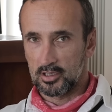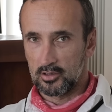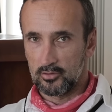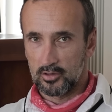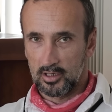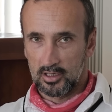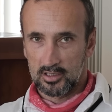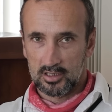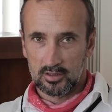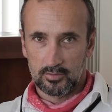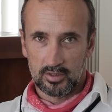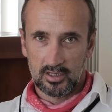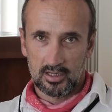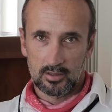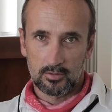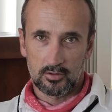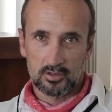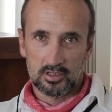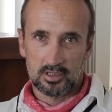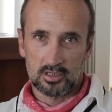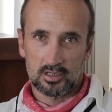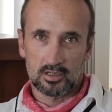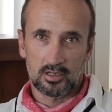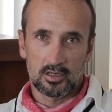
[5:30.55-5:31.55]
You need to be
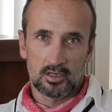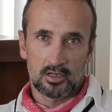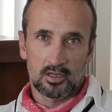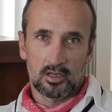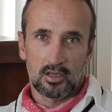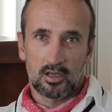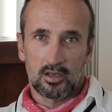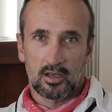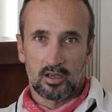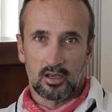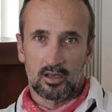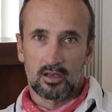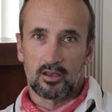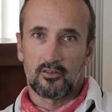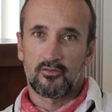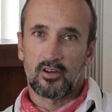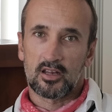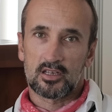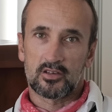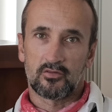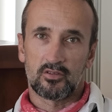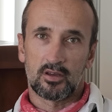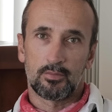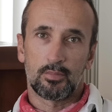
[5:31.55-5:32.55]
able to
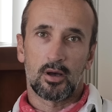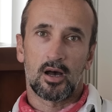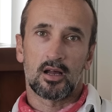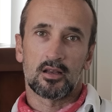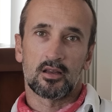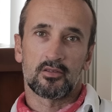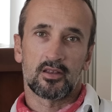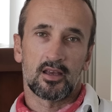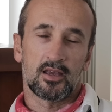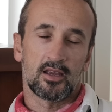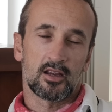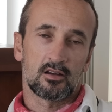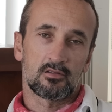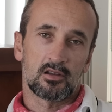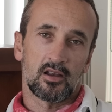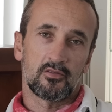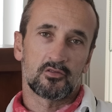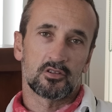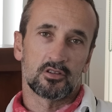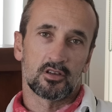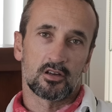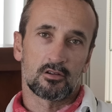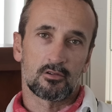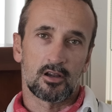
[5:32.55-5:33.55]
effectively pilot that
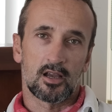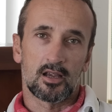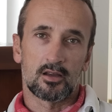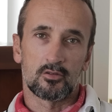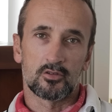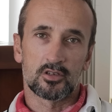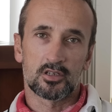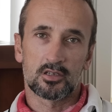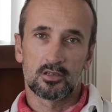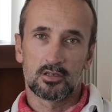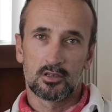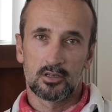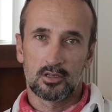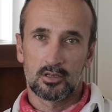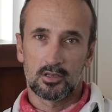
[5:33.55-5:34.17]
aircraft to the ground.